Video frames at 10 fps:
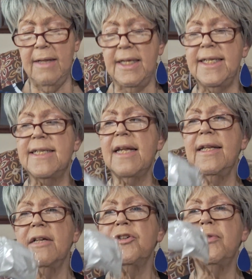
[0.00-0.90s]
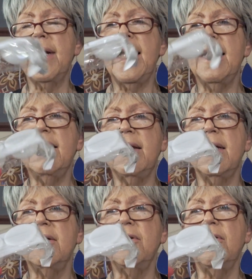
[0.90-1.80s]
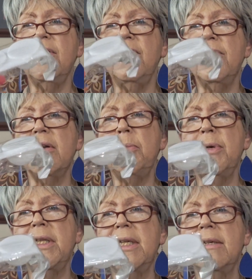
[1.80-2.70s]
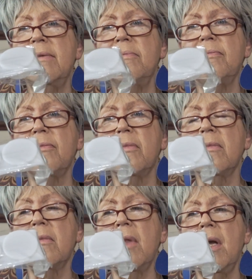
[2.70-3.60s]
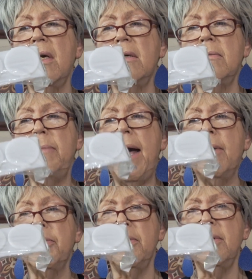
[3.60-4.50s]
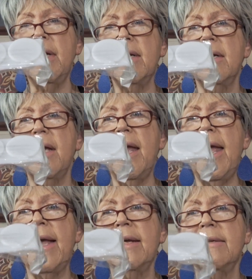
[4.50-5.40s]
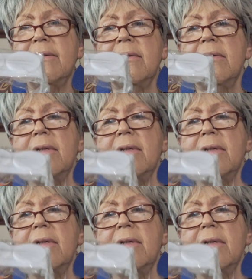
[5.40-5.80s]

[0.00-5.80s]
This is a little tray that you can put the powder and,